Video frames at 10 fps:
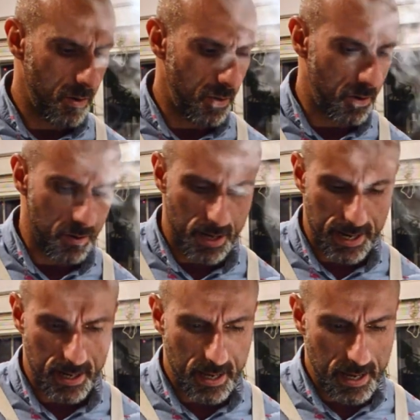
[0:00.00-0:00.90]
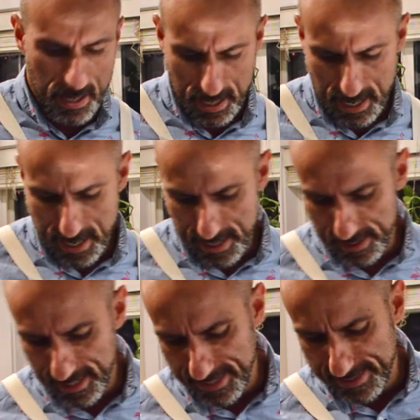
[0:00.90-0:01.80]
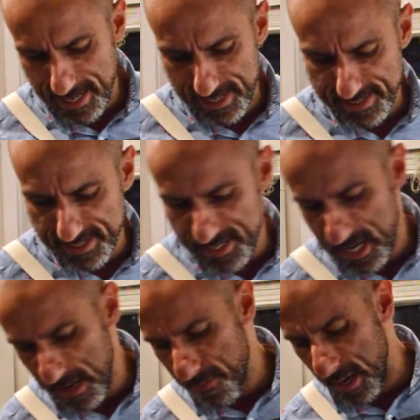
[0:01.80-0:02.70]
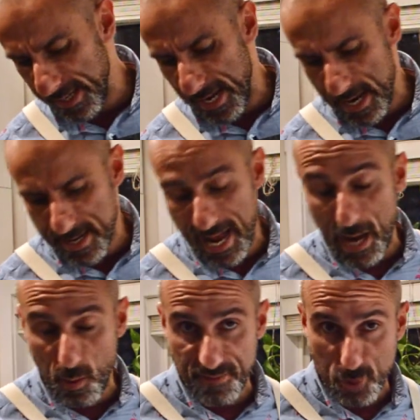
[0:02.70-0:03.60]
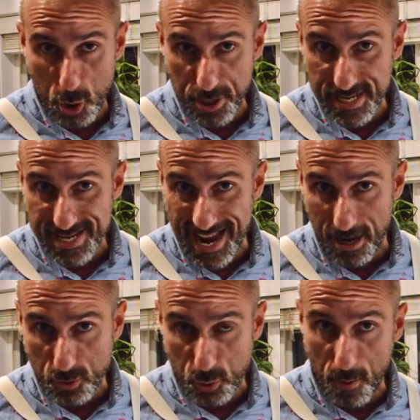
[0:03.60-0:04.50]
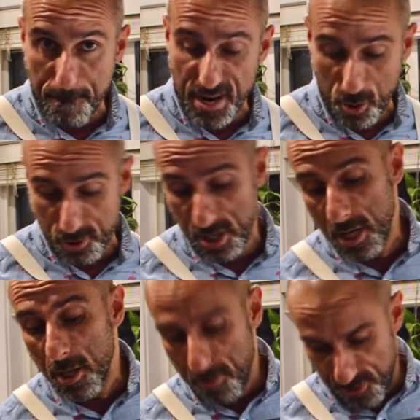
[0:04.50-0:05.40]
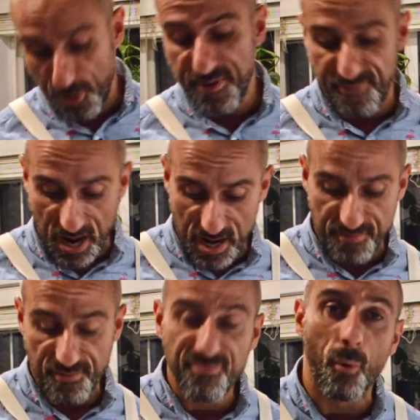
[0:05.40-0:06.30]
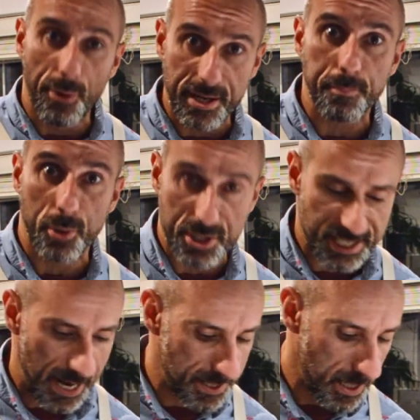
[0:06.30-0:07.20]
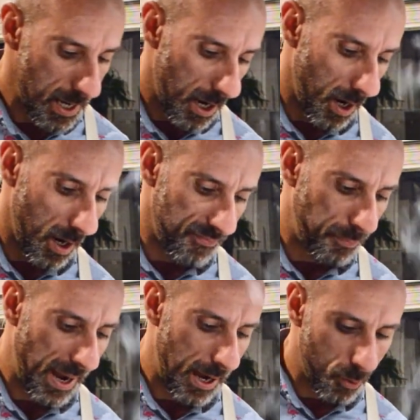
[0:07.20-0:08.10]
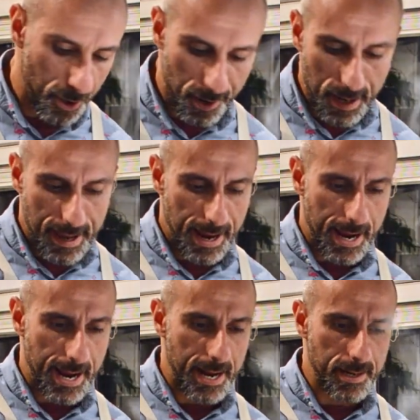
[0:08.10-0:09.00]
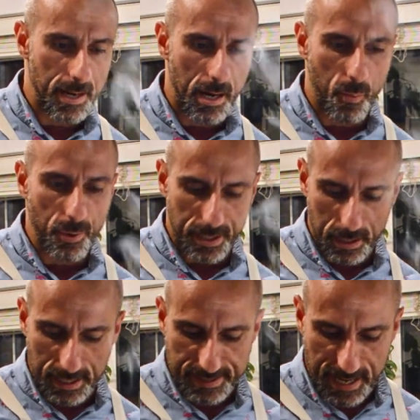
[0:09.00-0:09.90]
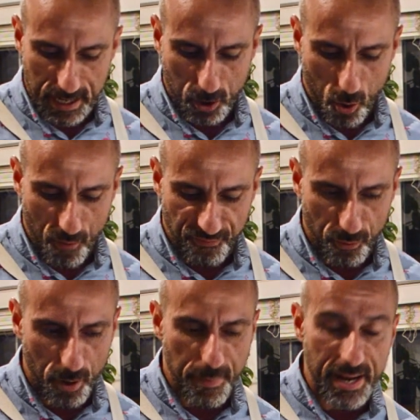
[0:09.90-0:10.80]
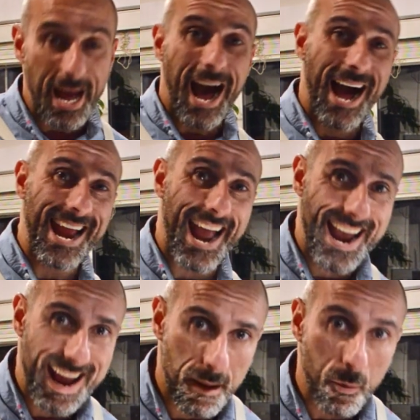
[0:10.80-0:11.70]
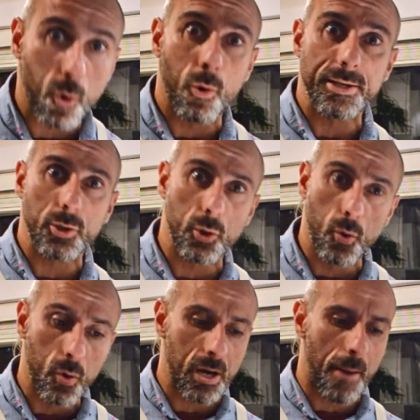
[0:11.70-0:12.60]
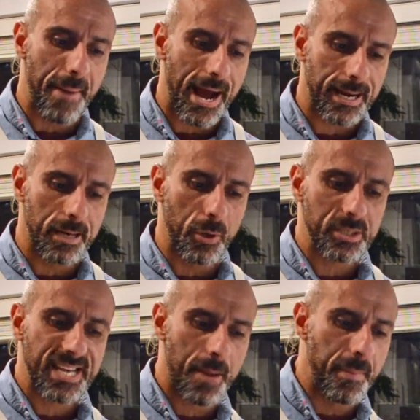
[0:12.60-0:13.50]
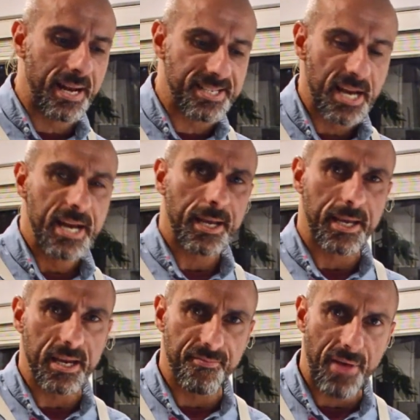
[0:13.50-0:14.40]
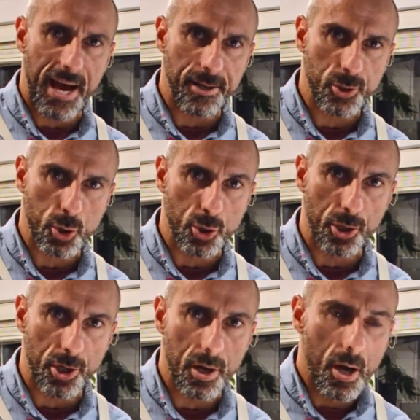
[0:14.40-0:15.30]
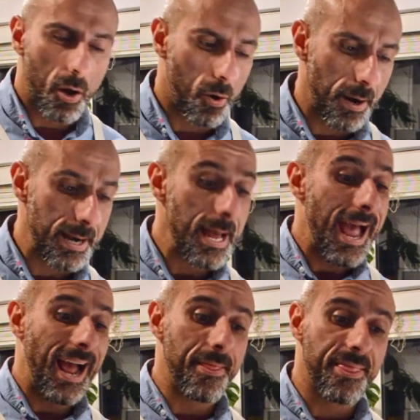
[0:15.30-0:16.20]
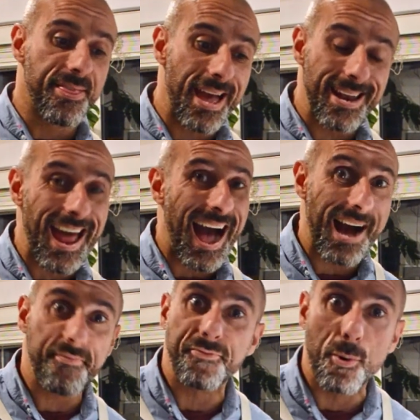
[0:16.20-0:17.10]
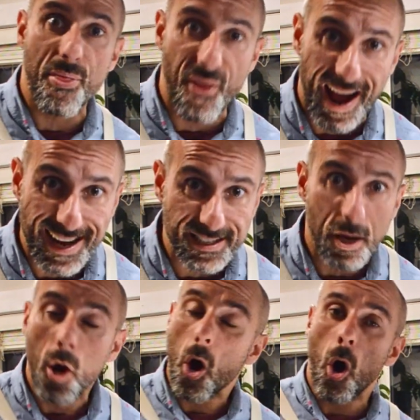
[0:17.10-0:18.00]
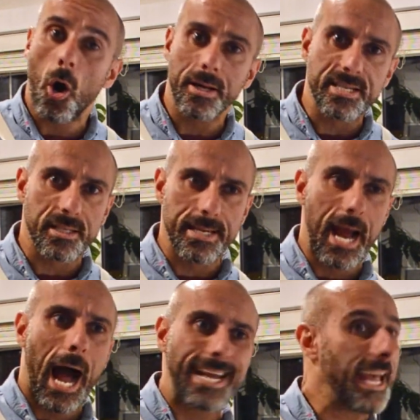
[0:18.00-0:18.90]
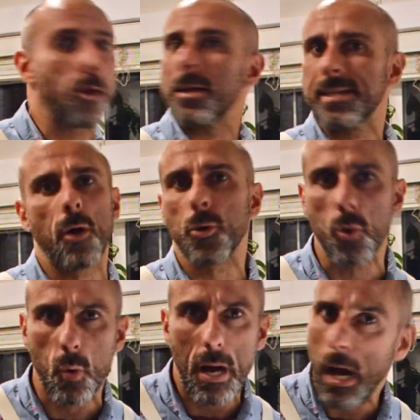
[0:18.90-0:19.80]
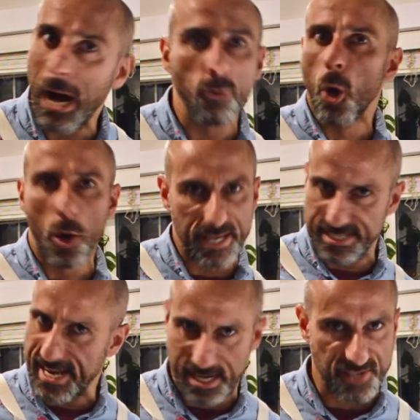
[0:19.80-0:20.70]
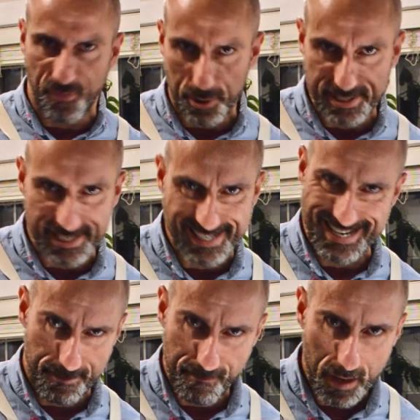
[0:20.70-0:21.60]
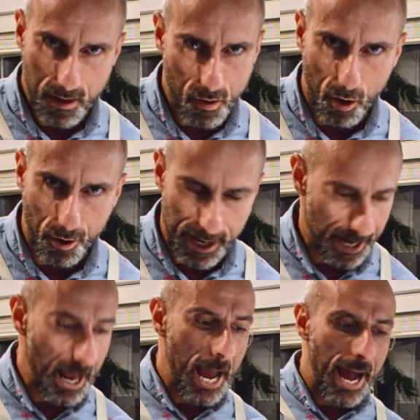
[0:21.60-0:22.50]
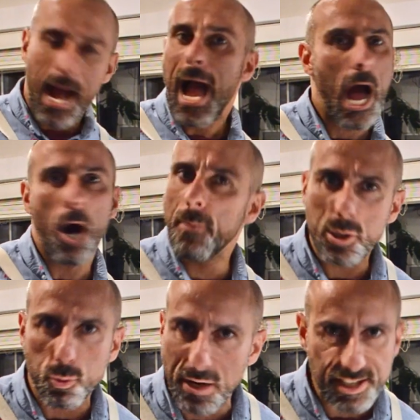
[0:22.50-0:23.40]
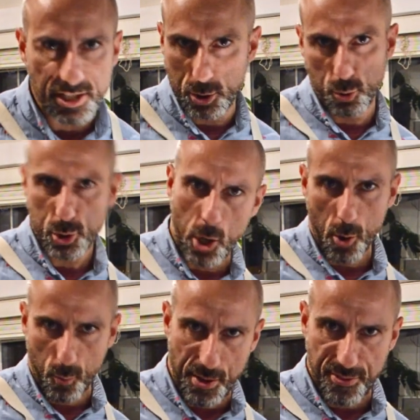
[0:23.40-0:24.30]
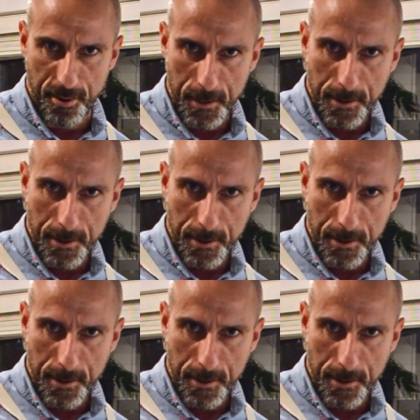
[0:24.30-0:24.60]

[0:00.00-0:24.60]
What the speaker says: All right, and let that steam again. Now I've turned it down to about 35–40% of power, and we're gonna let that go for a bit. I am going to come back in about 10 minutes, give that a stir, all right? And then after that, honestly, I cannot tell you how long it takes for it to steam, all right? How much rice did you start with?